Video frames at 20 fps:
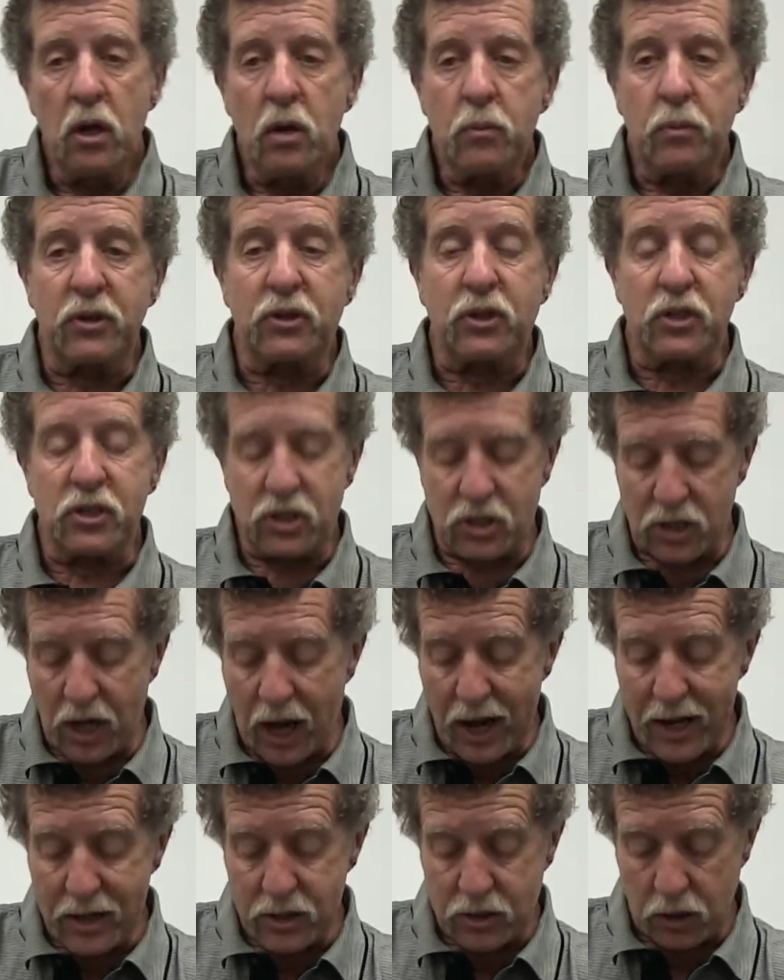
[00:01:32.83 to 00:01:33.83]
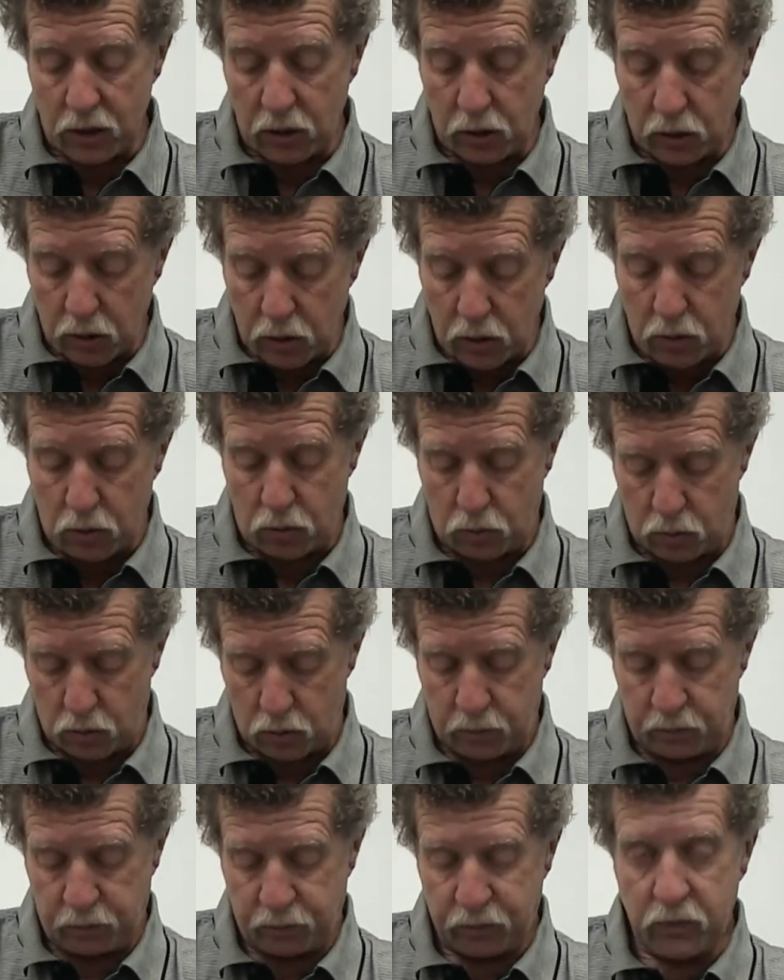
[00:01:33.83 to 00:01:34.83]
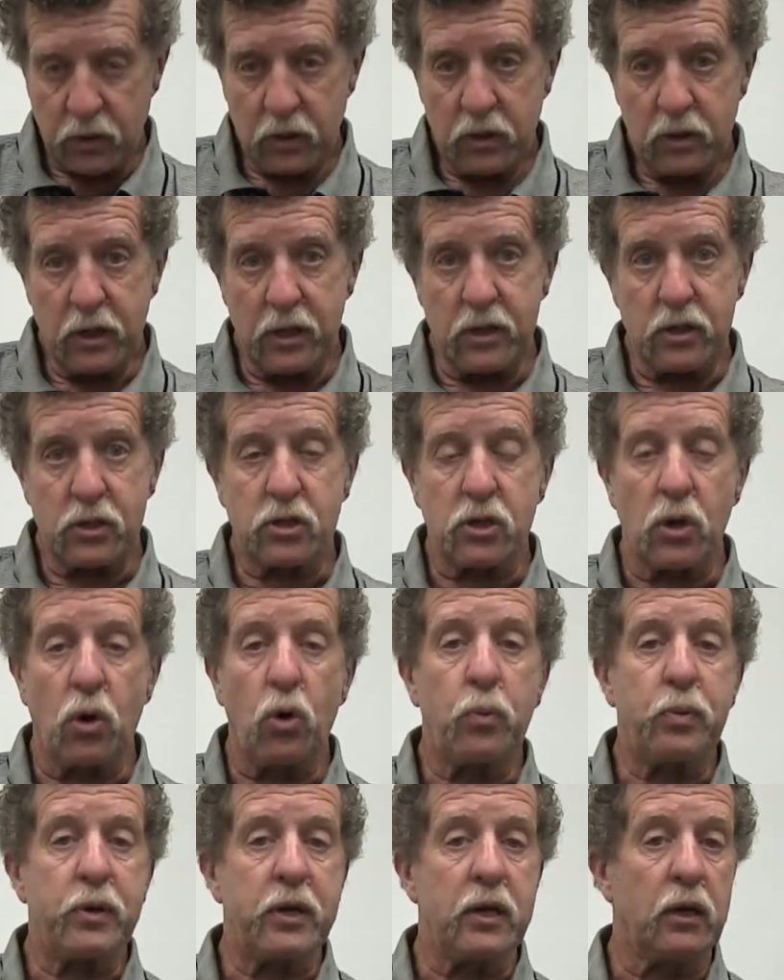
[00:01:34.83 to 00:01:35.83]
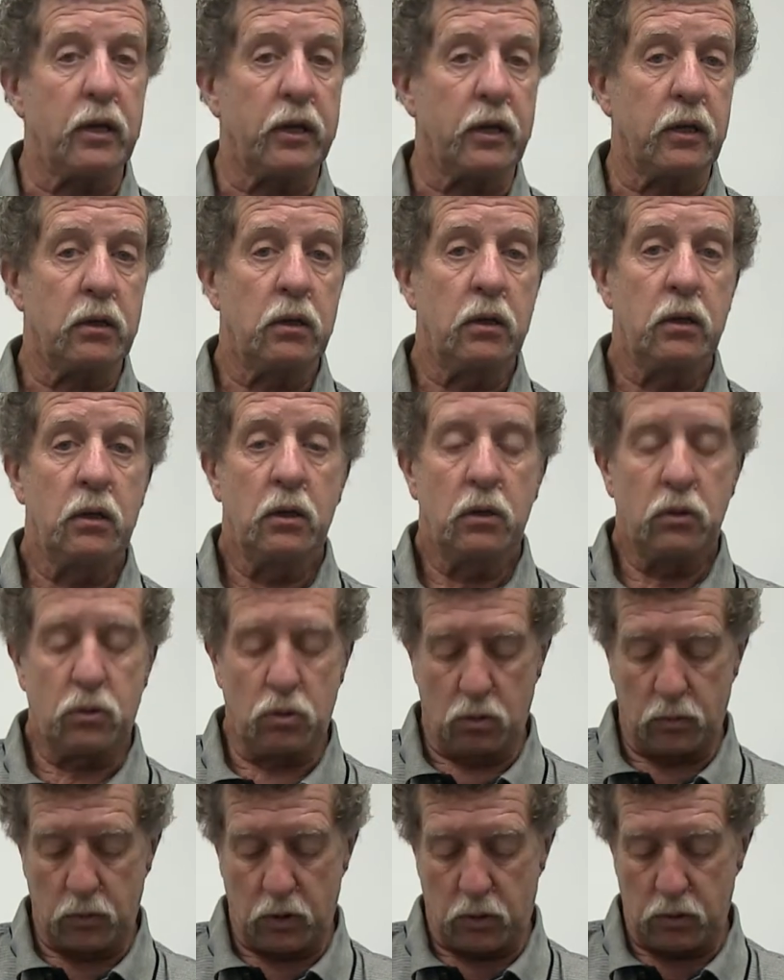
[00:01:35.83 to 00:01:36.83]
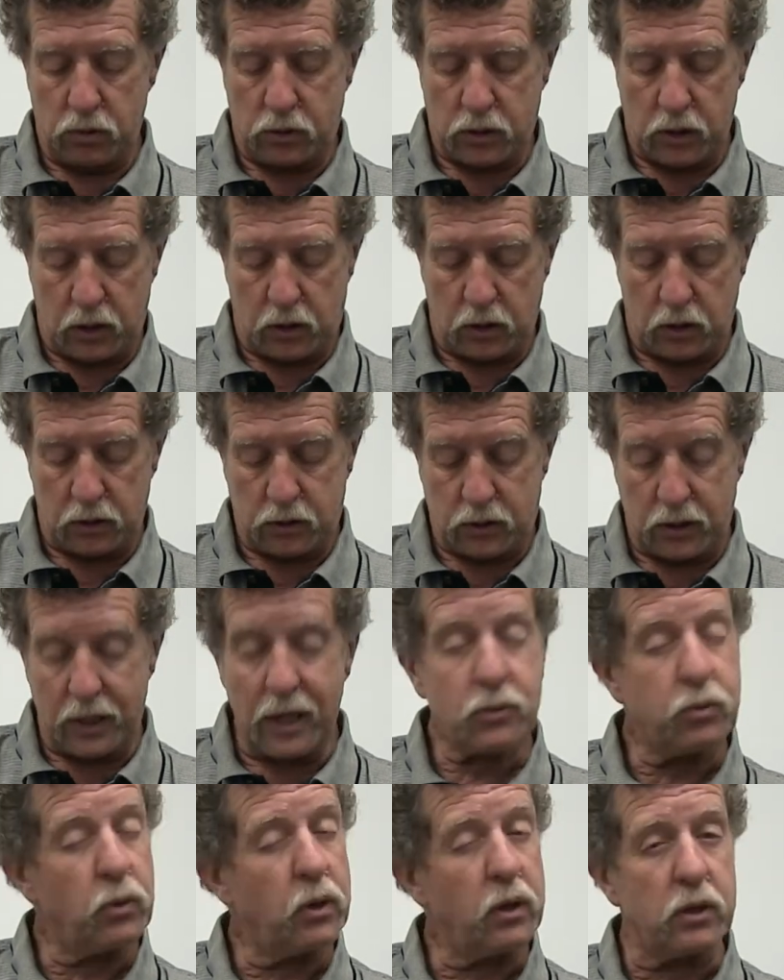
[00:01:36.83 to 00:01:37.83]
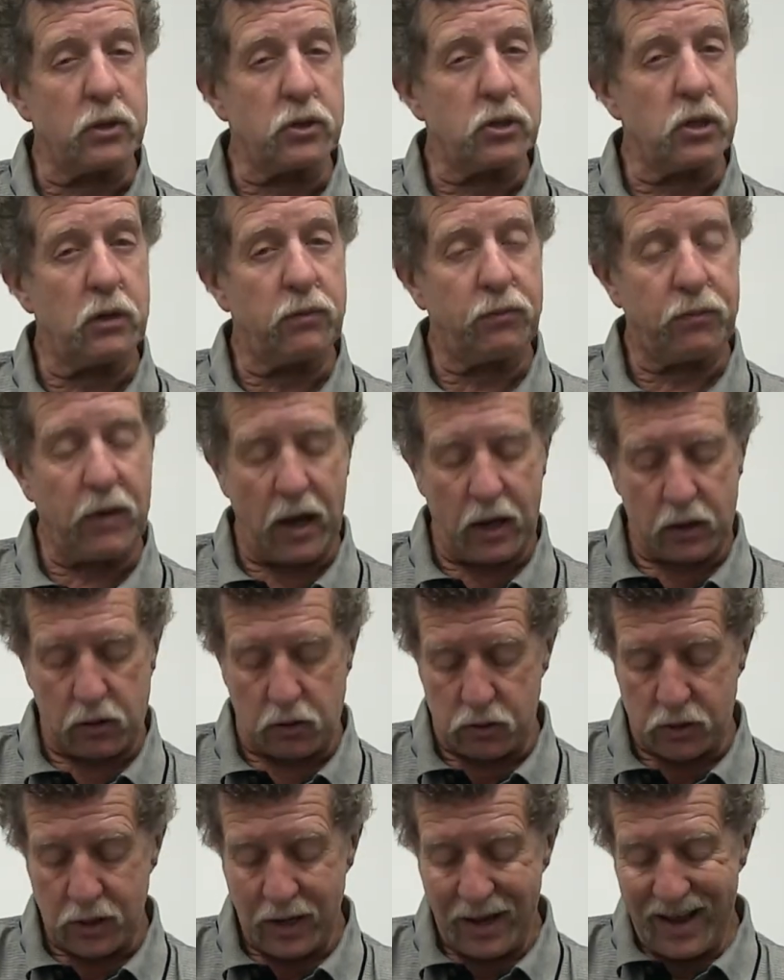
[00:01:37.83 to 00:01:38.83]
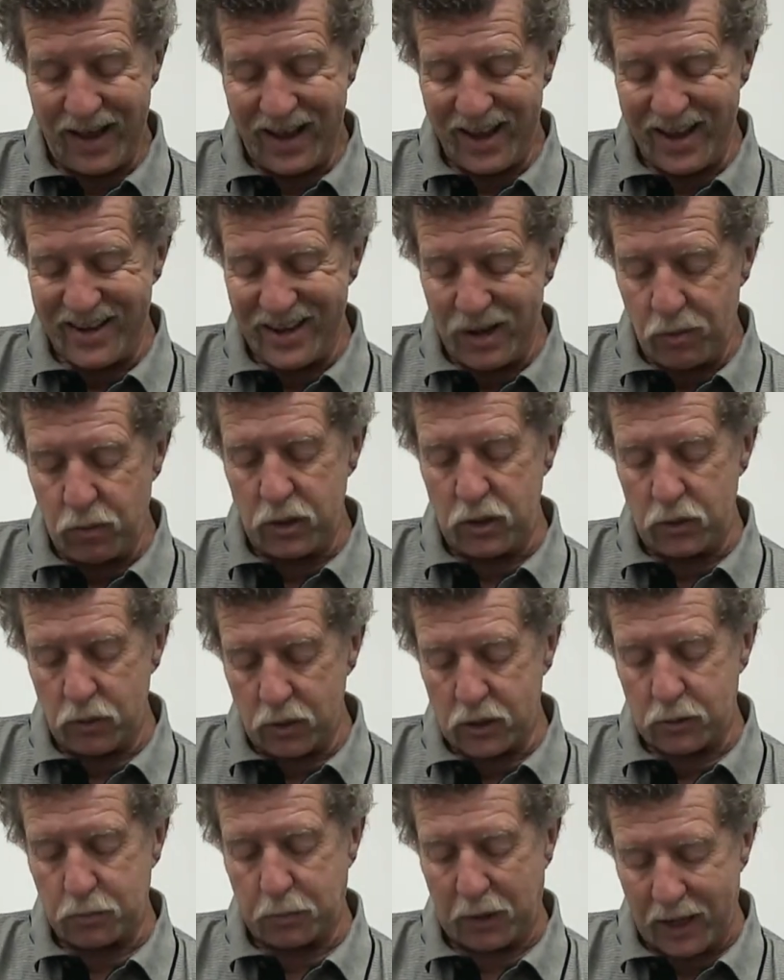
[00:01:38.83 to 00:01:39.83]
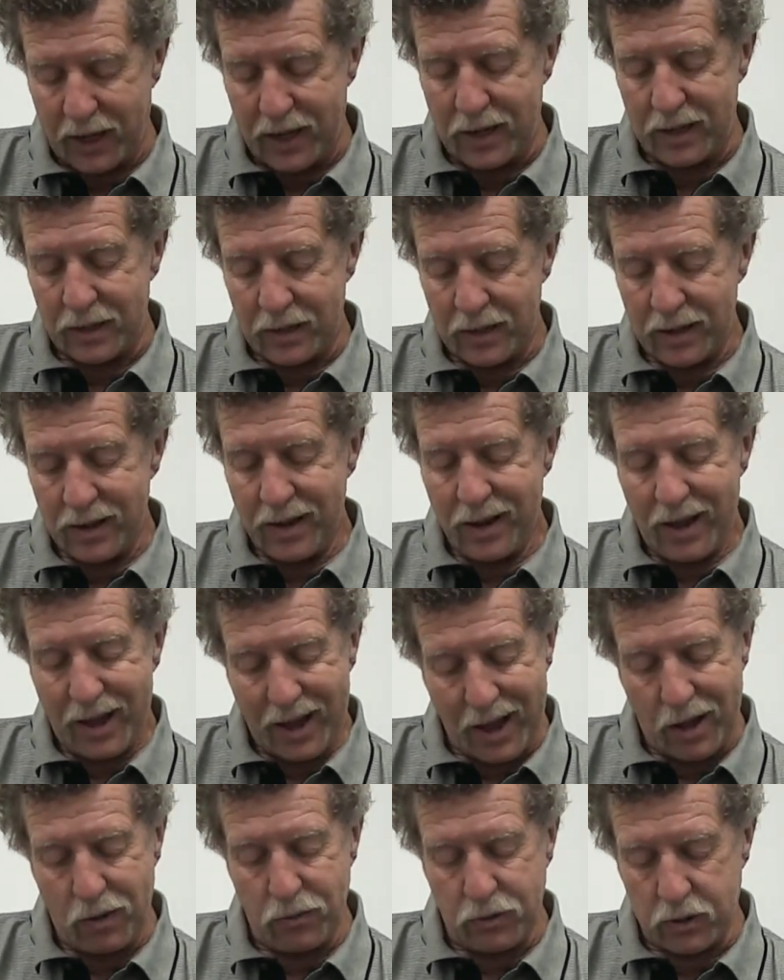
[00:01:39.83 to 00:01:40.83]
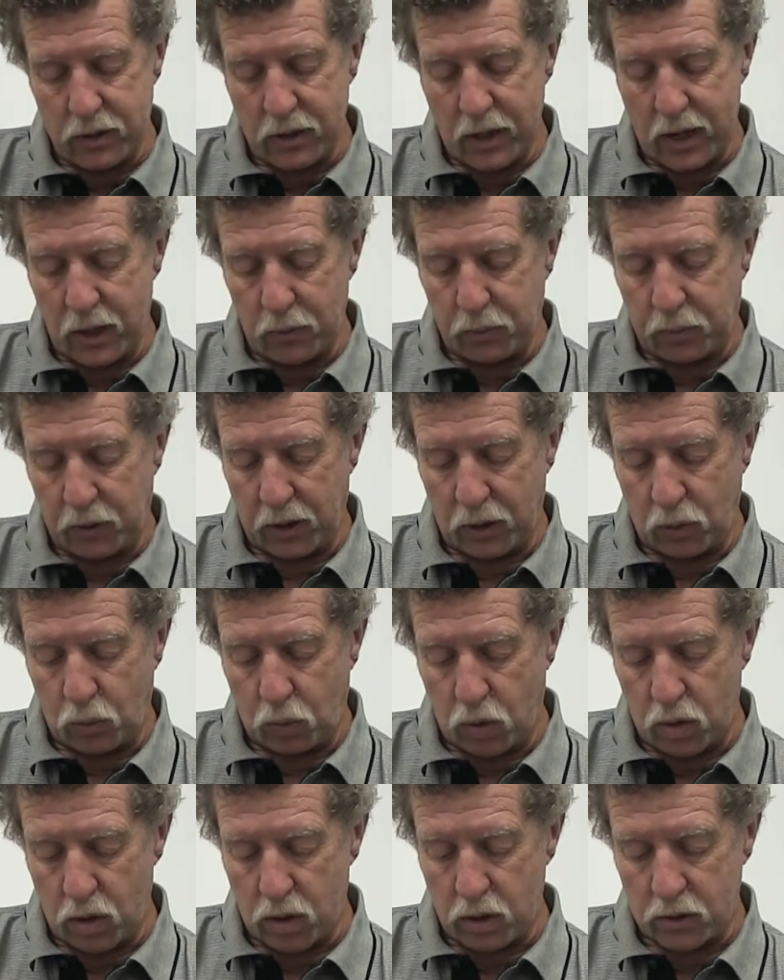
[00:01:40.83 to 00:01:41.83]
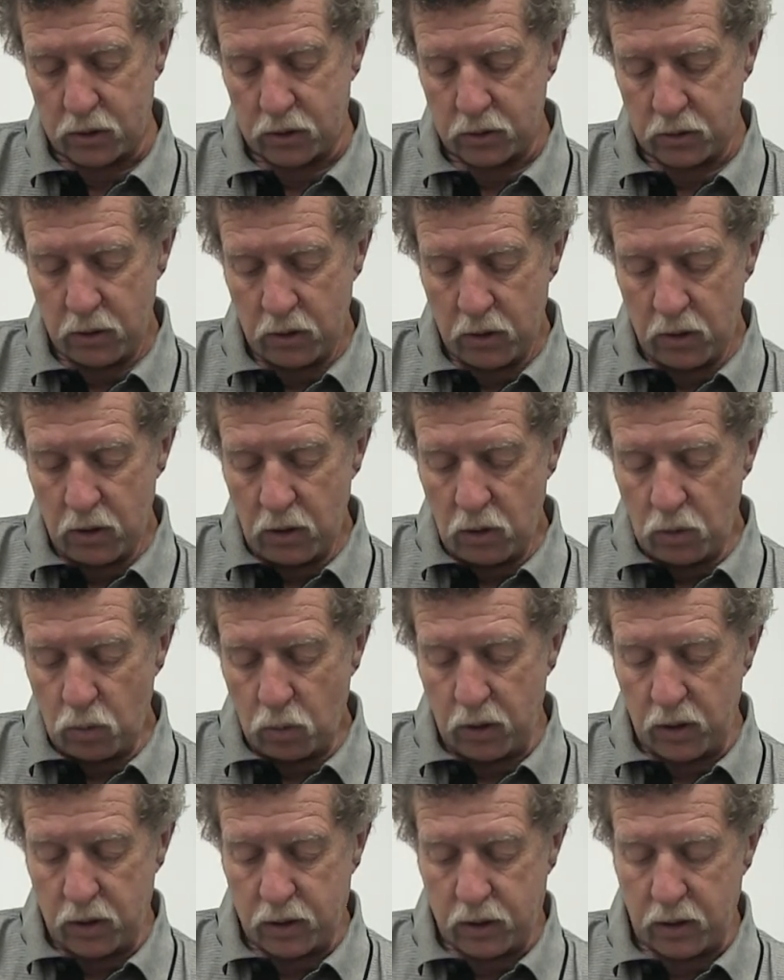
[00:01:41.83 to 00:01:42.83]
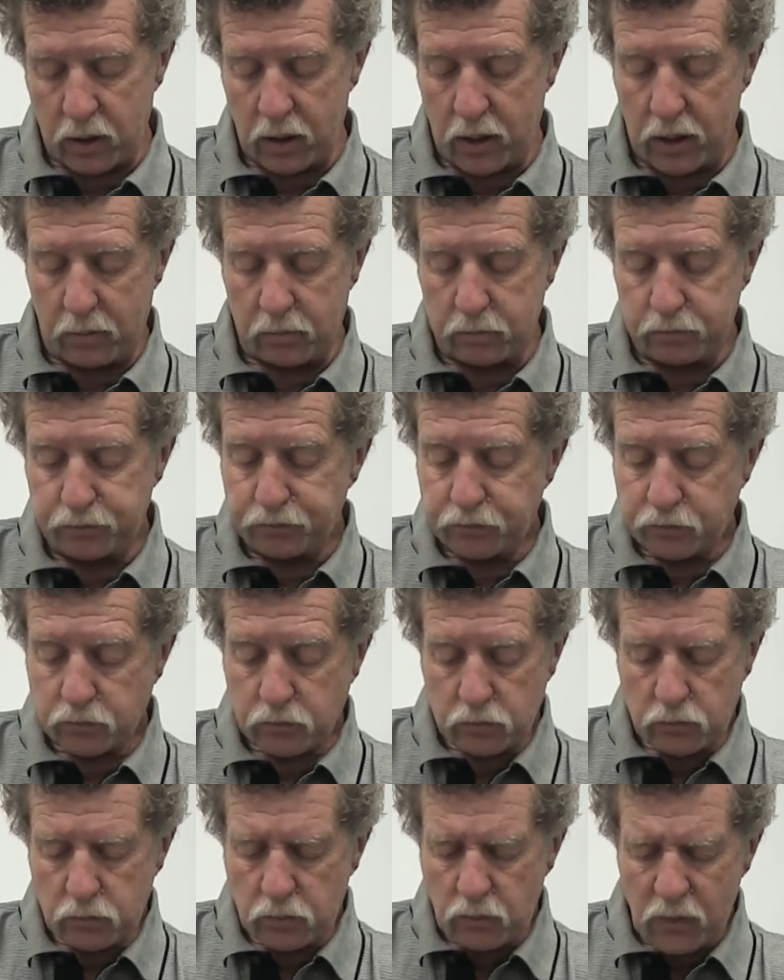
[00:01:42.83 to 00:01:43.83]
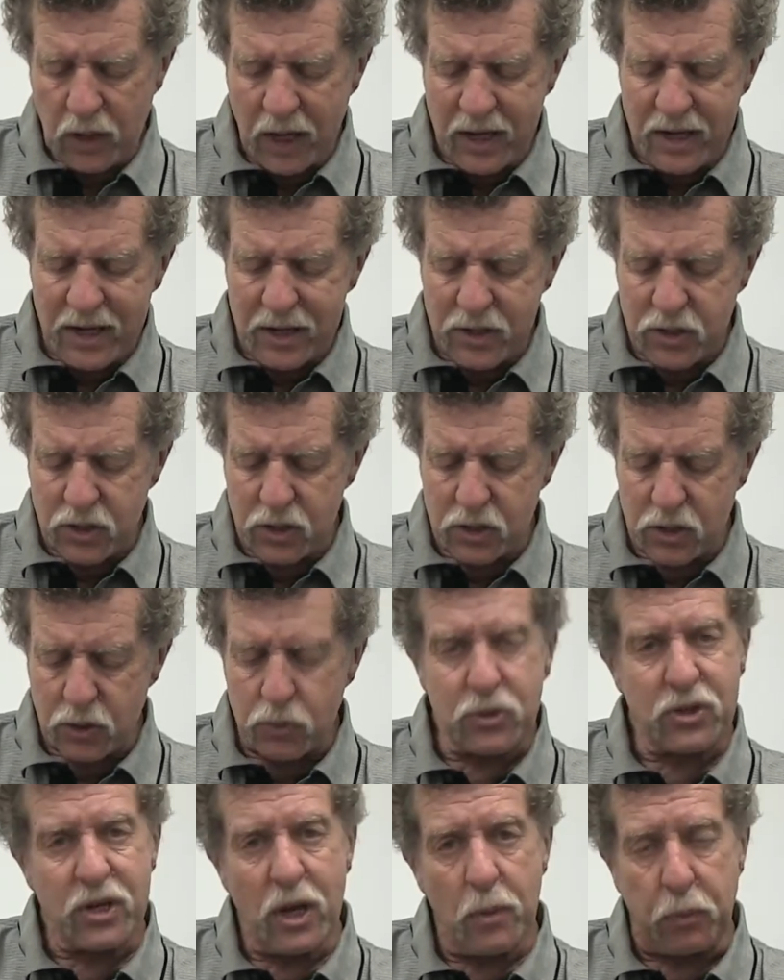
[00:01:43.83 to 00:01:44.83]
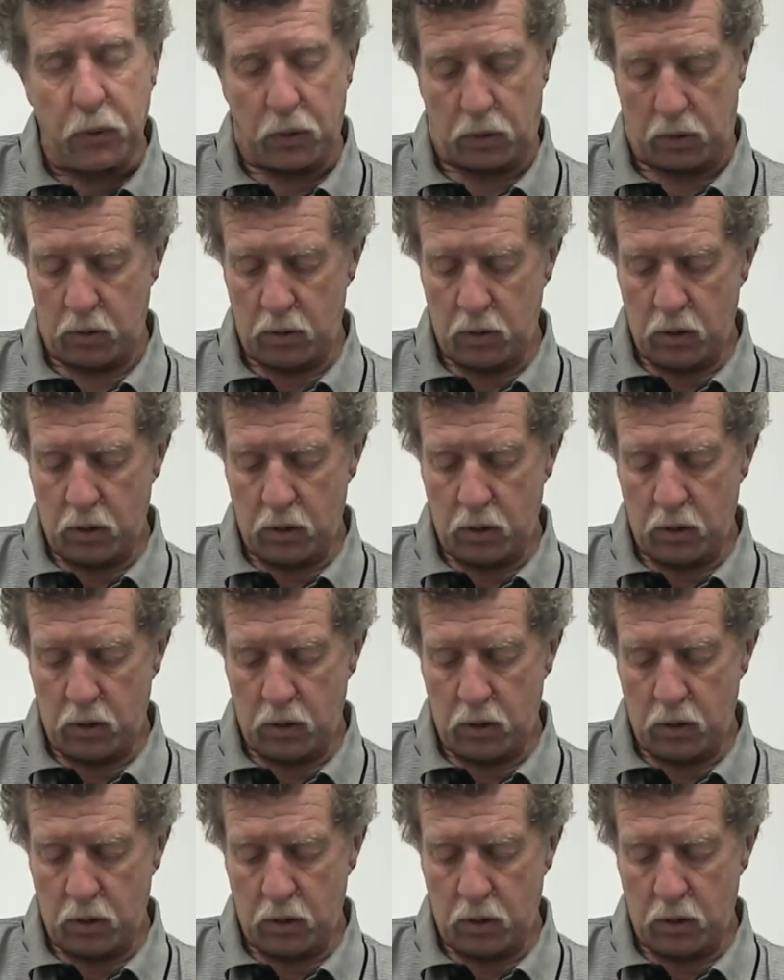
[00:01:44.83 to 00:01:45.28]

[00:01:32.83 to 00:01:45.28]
But the size alone is so appealing to a motorcyclist. That's one of the chief factors. And then when you explain how the Dynaplug works with, it's just so simple.